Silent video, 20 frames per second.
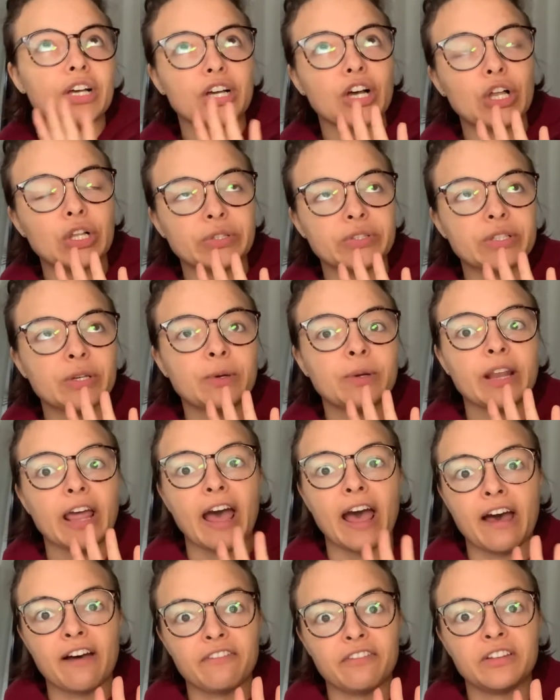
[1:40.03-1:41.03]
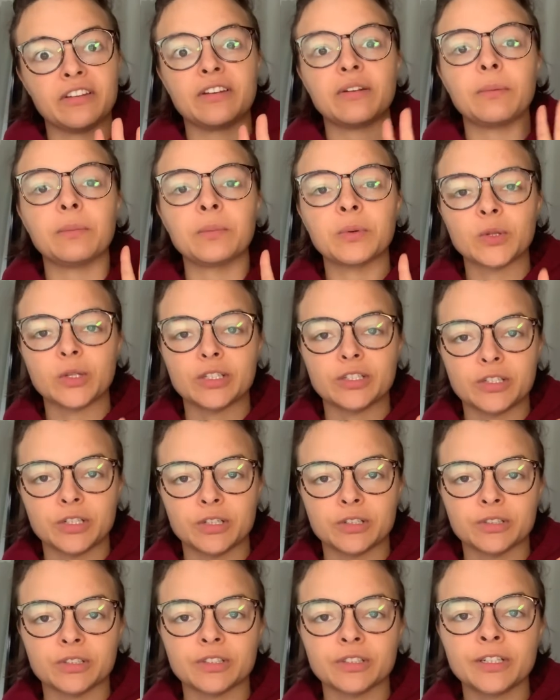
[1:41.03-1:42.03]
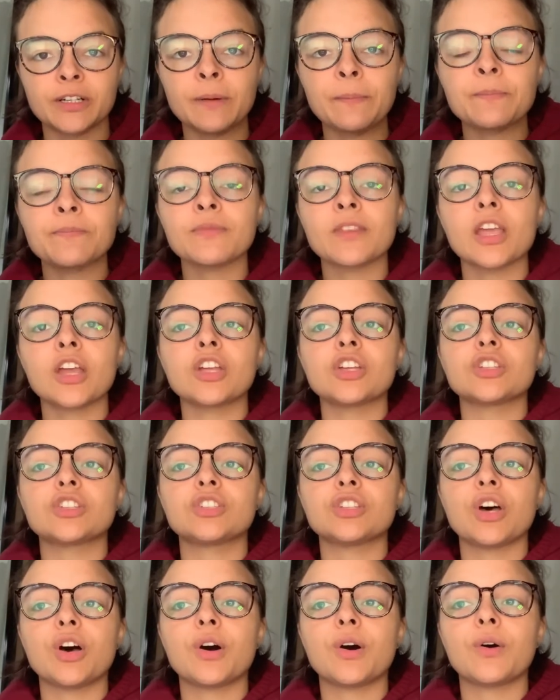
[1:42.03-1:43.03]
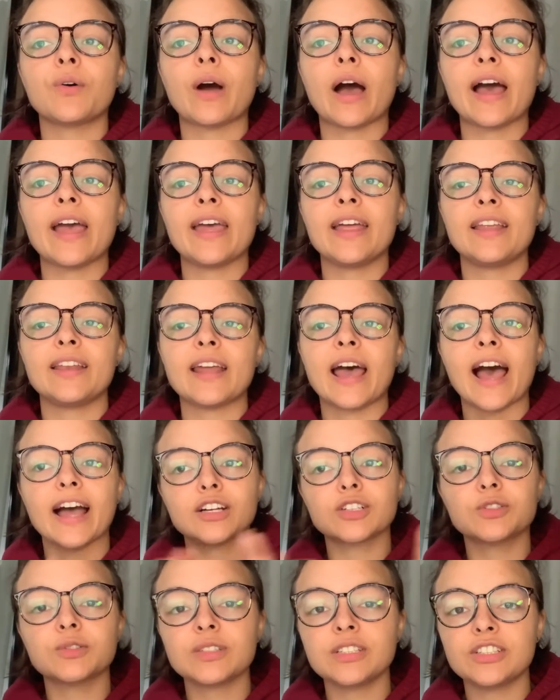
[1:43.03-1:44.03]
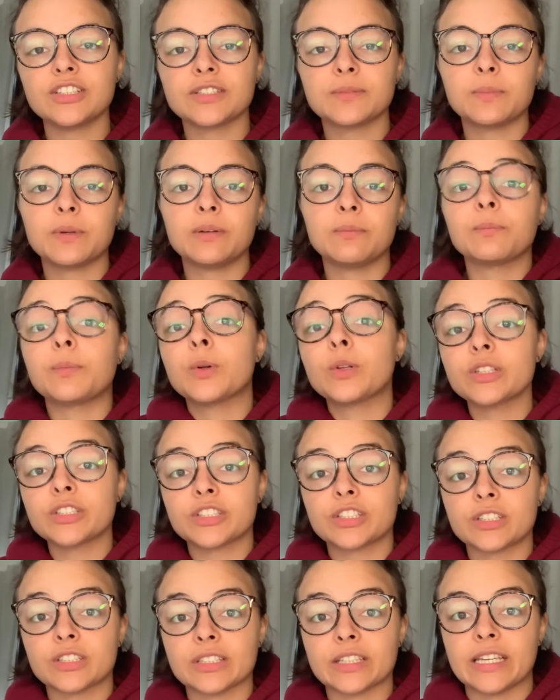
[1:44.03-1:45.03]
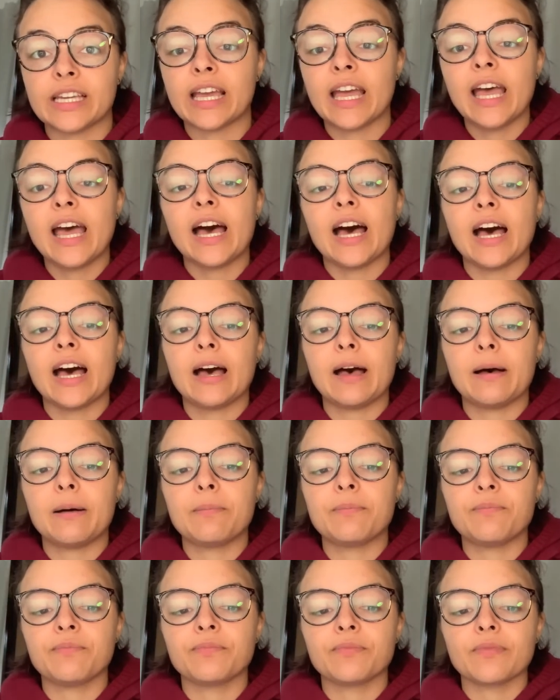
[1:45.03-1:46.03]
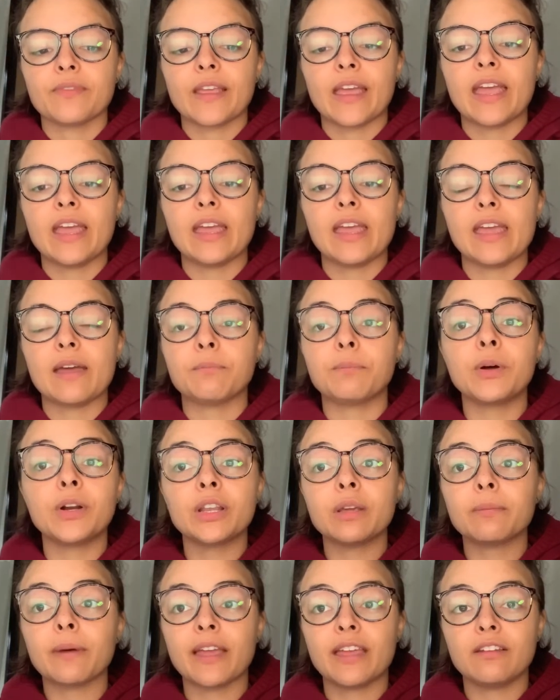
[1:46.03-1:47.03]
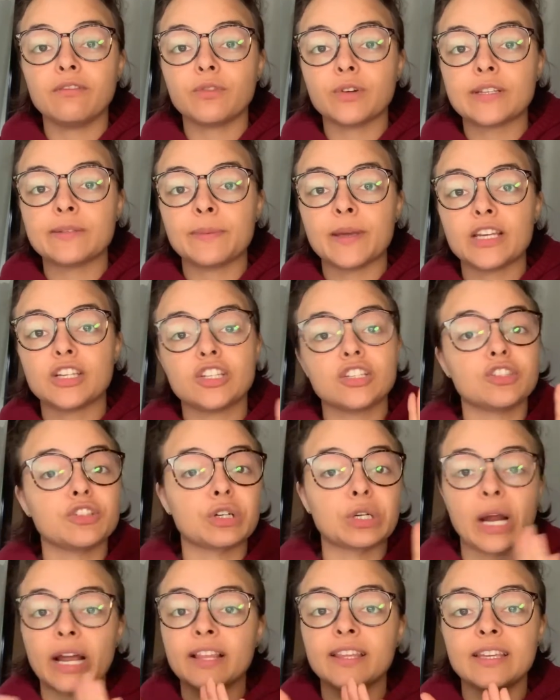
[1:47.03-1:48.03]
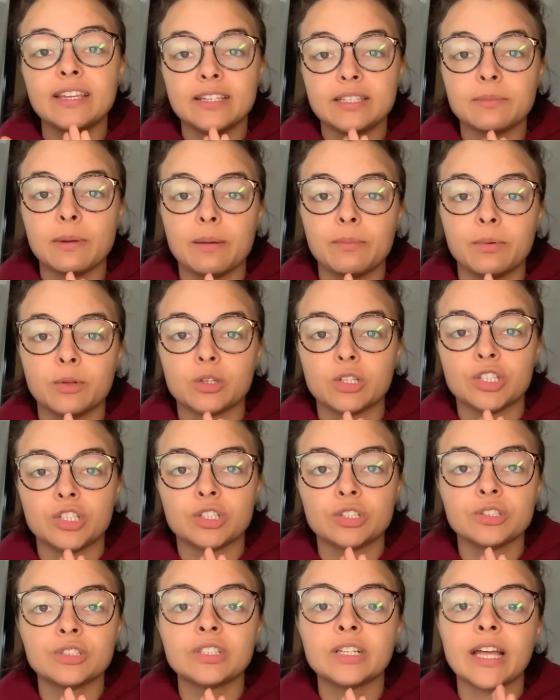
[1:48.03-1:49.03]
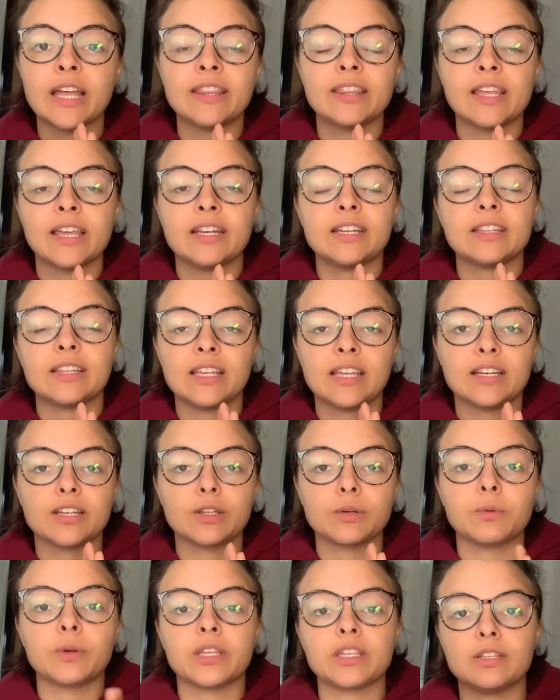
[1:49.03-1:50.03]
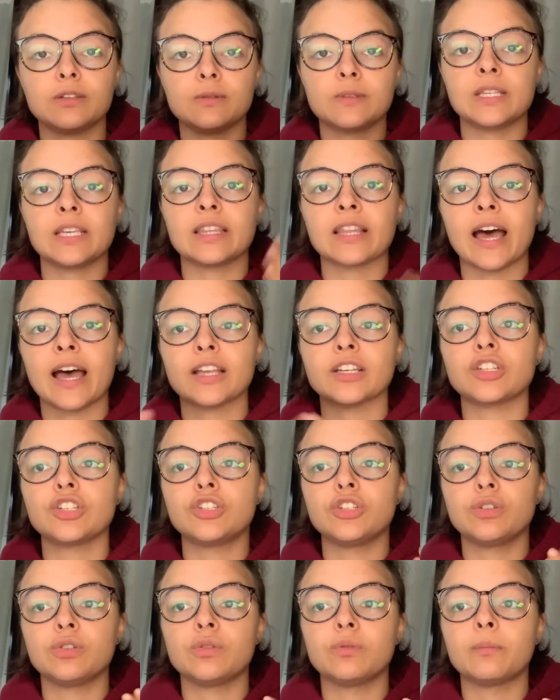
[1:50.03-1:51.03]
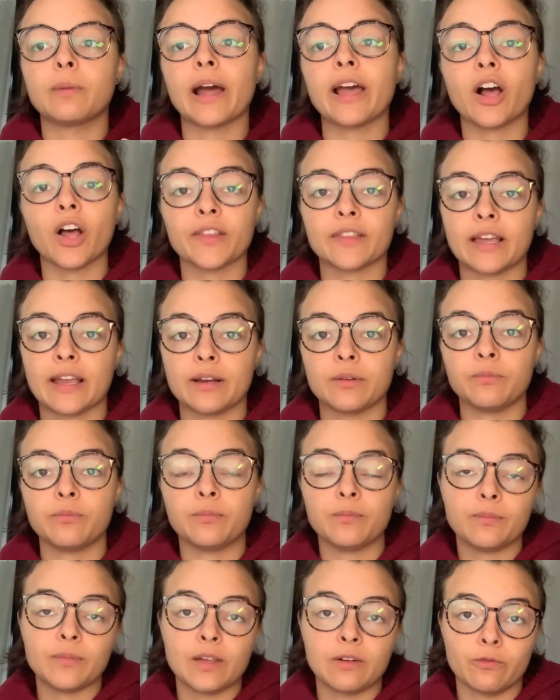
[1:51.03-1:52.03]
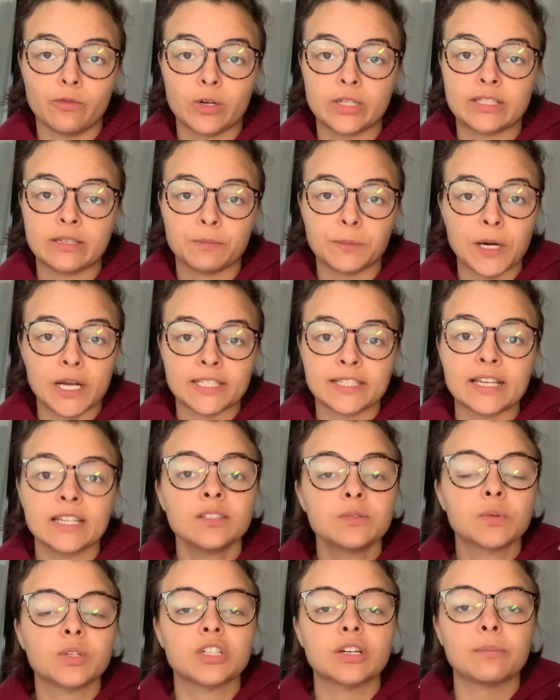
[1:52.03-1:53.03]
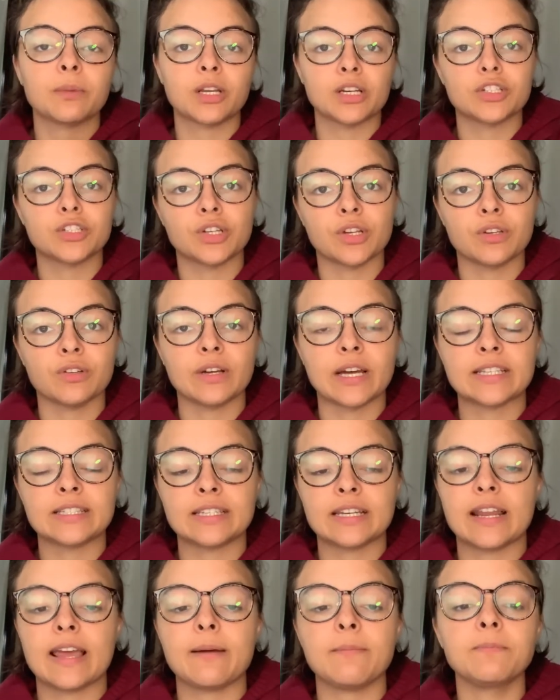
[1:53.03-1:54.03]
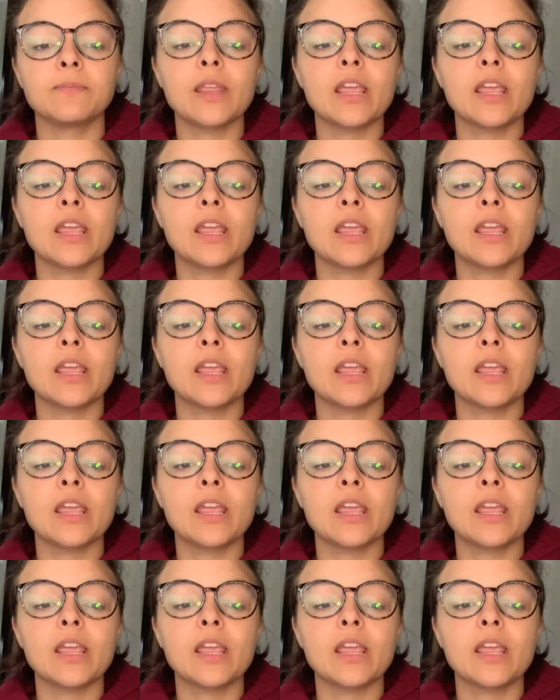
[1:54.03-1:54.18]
also an avid bullet journaler. So I had actually just been bullet journaling um, and putting my invoice pages directly into my bullet journal, and then at the end of the week, using that to do my online invoicing process, which I'm going to show you guys today.